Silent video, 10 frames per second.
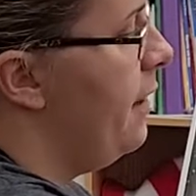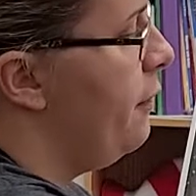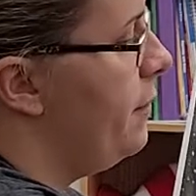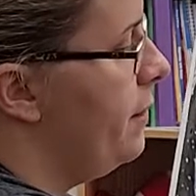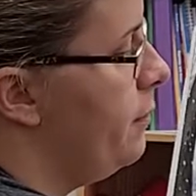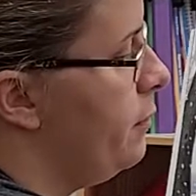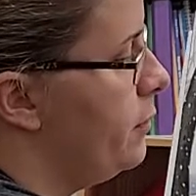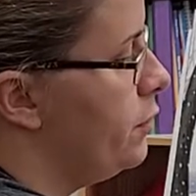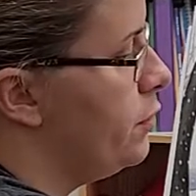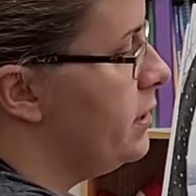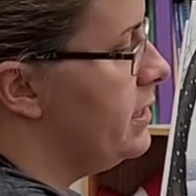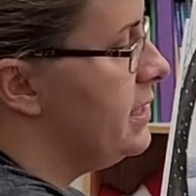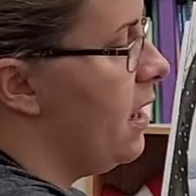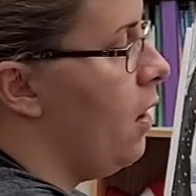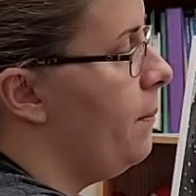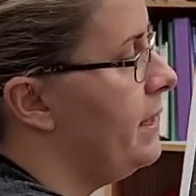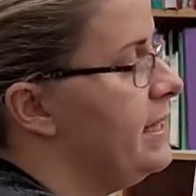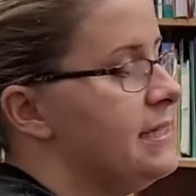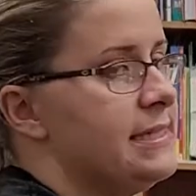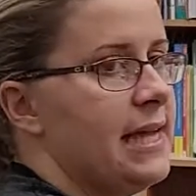remembered when the trees had all been
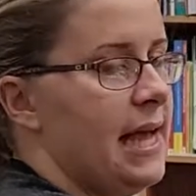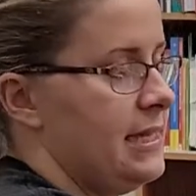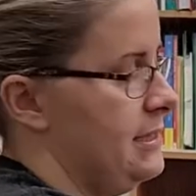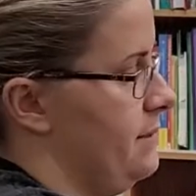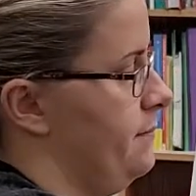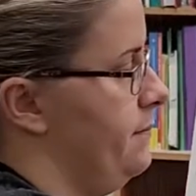his size.